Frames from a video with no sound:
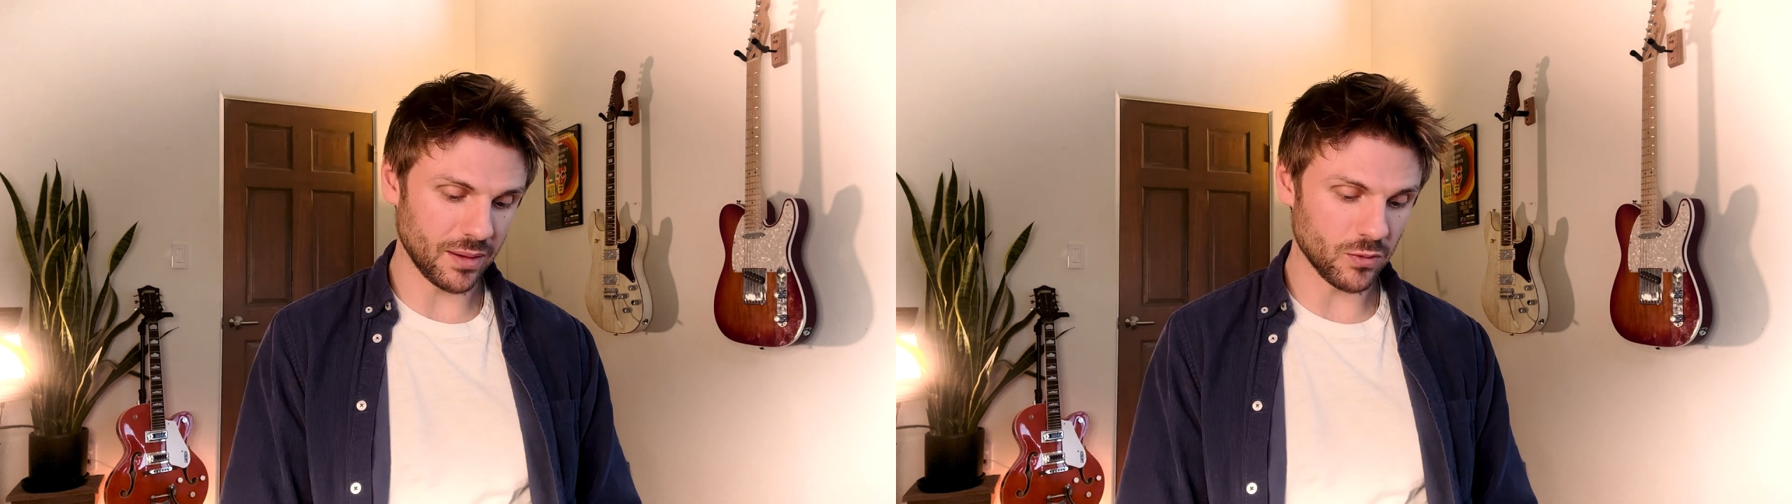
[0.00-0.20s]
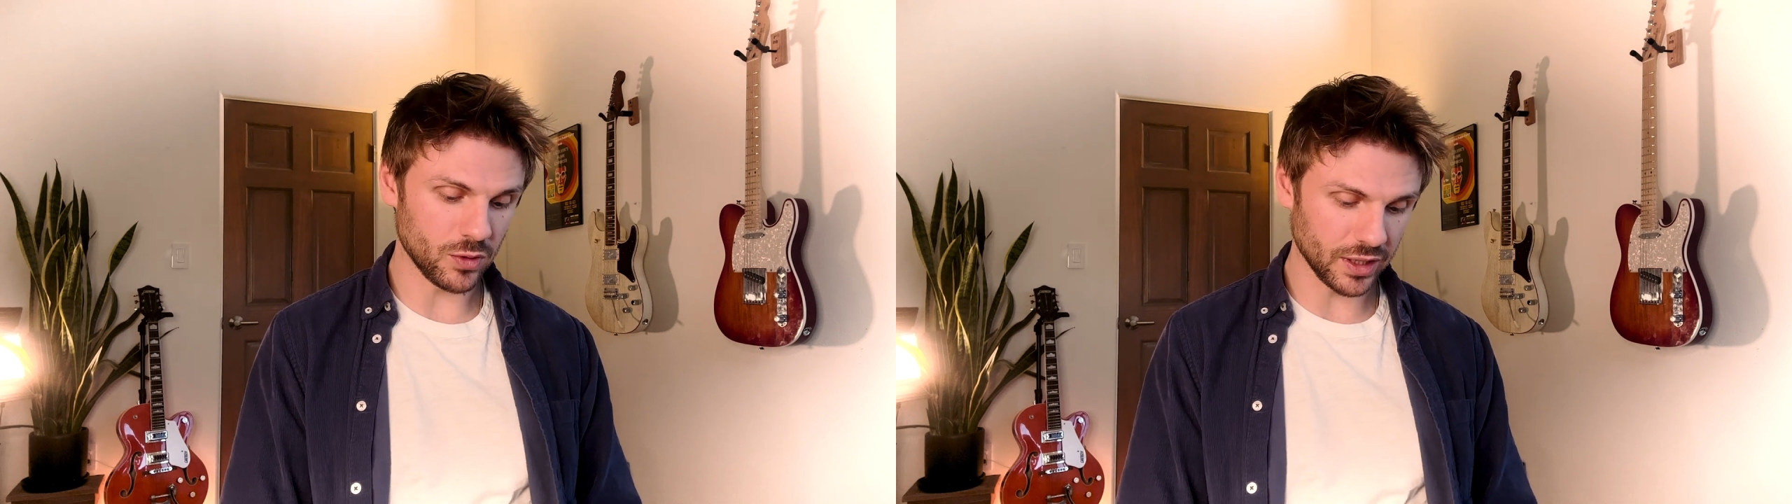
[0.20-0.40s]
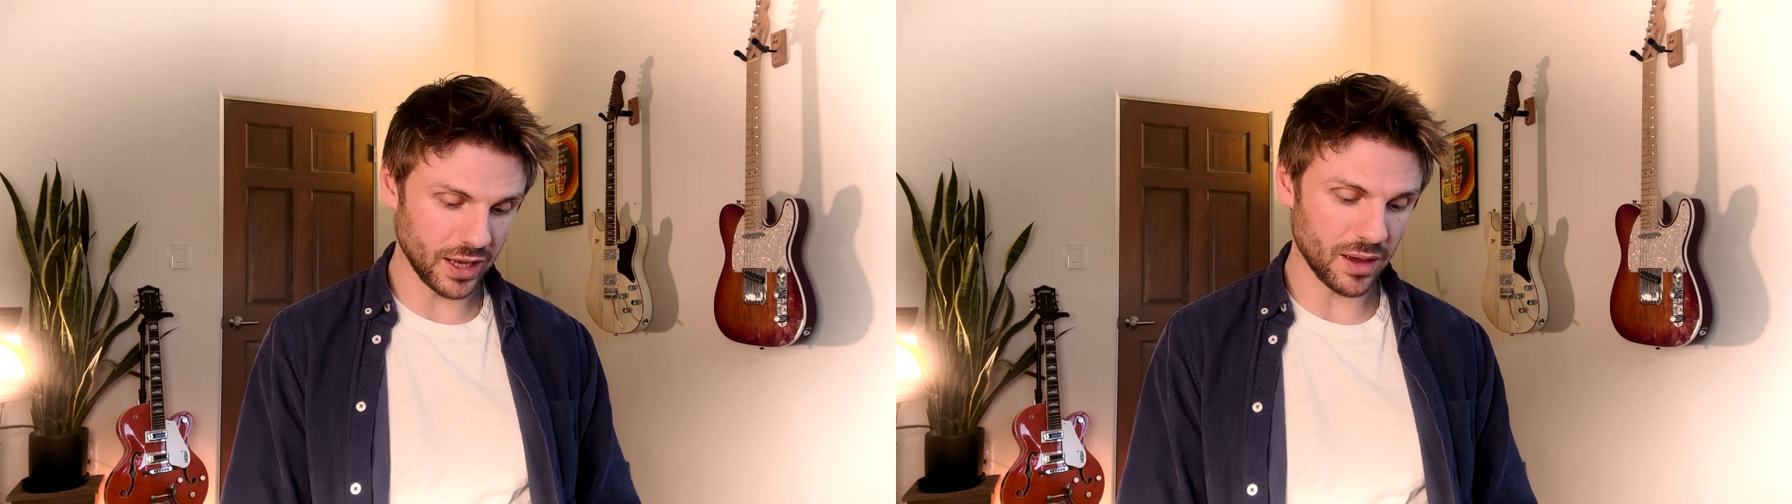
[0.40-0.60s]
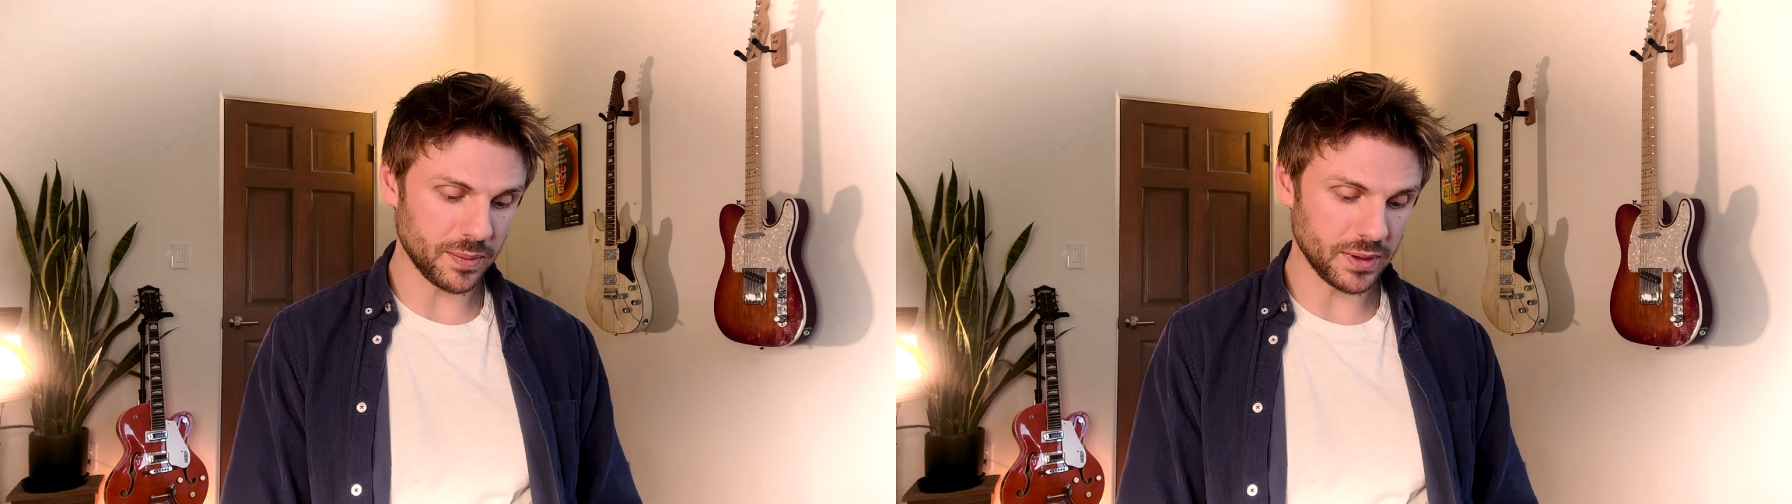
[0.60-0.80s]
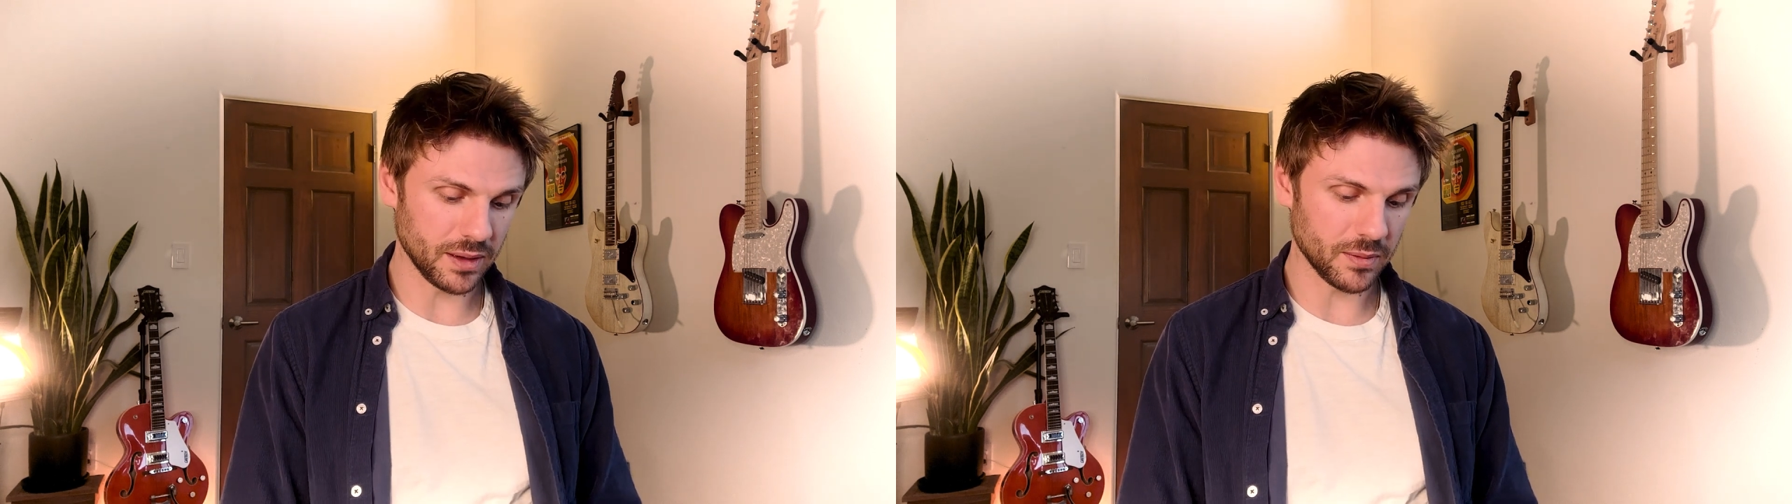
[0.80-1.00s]
I'm really
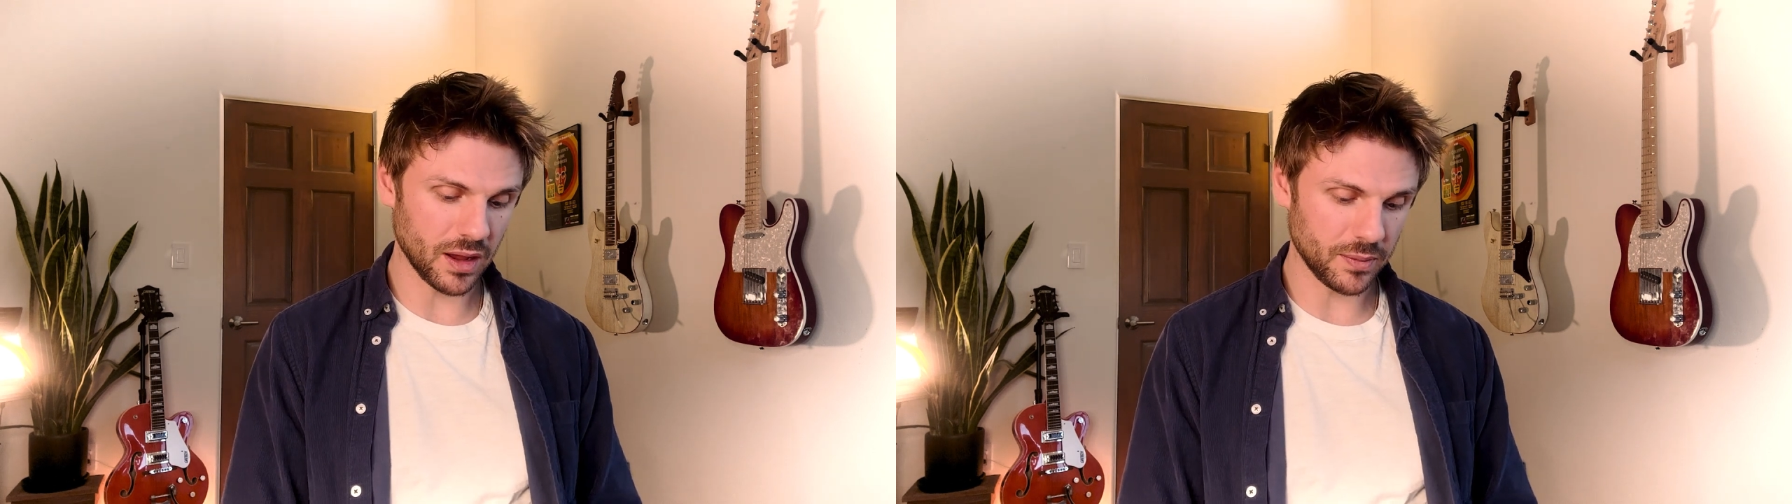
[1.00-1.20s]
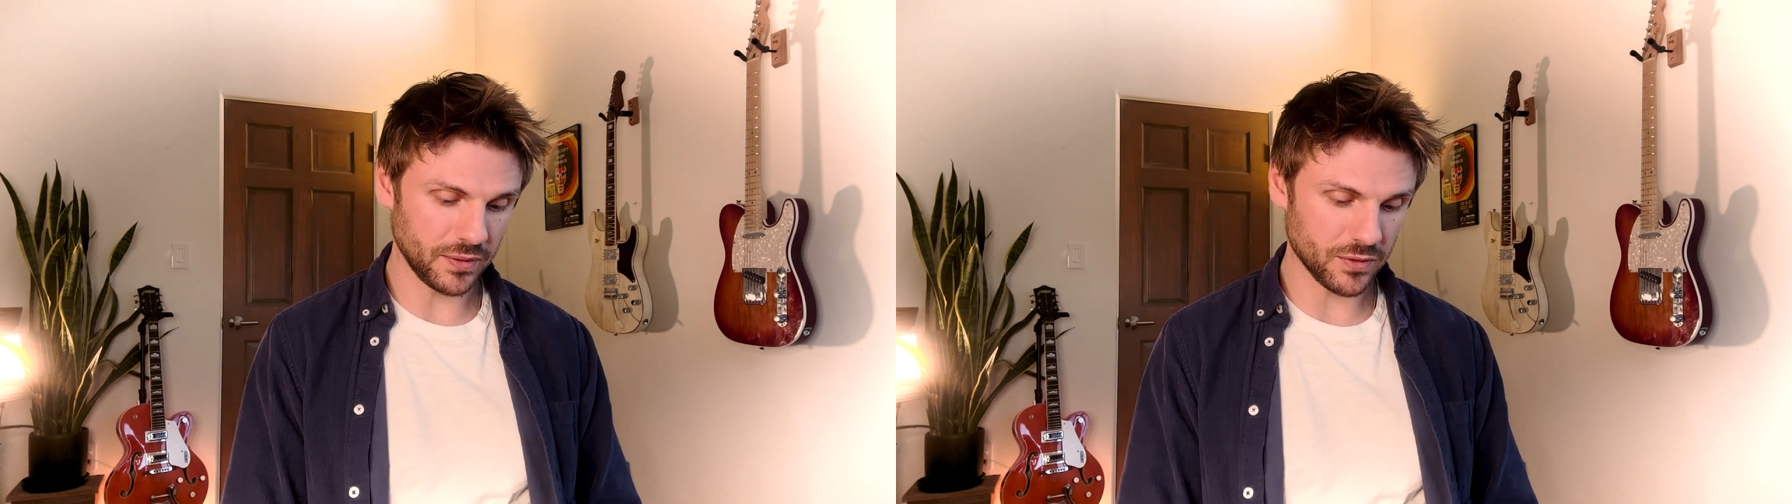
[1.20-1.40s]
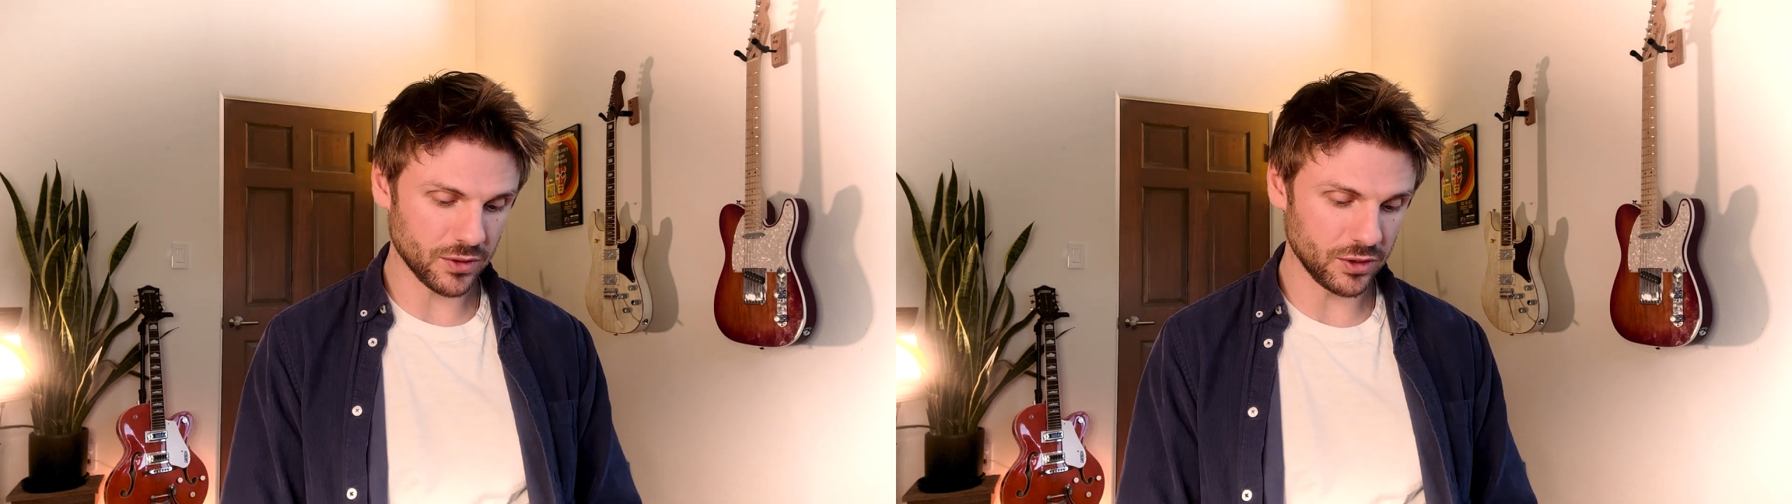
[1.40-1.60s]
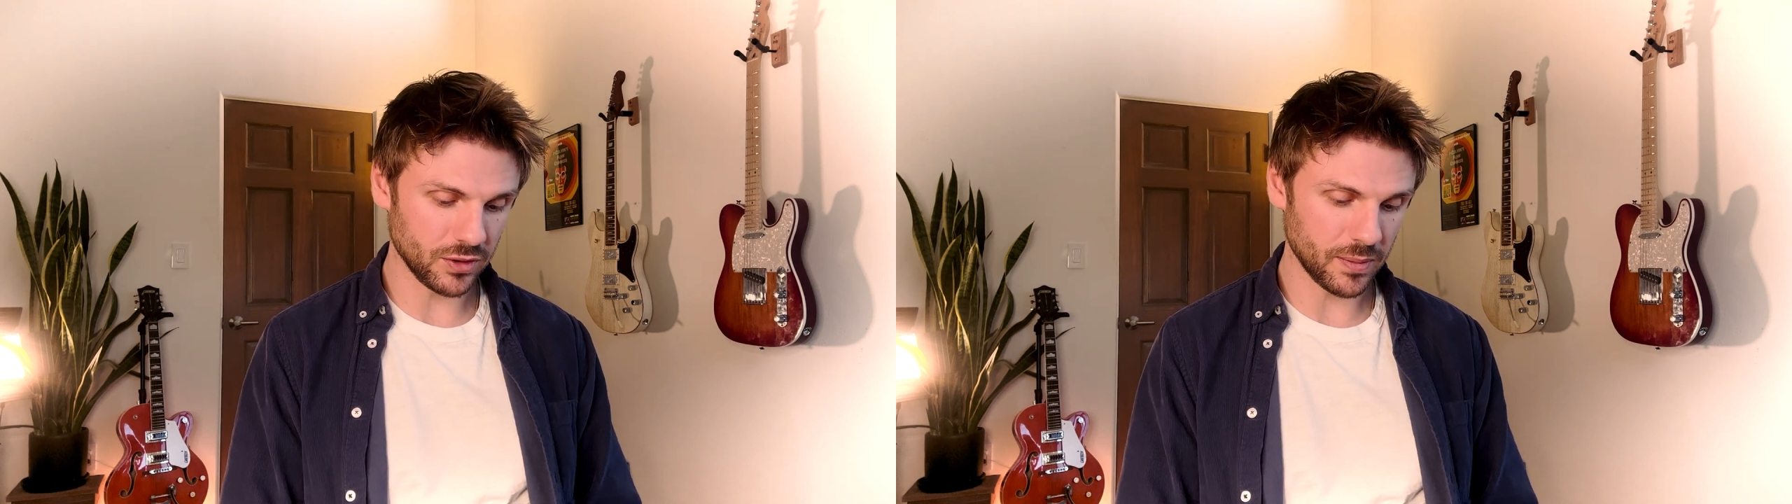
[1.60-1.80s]
happy. I'm happy for you.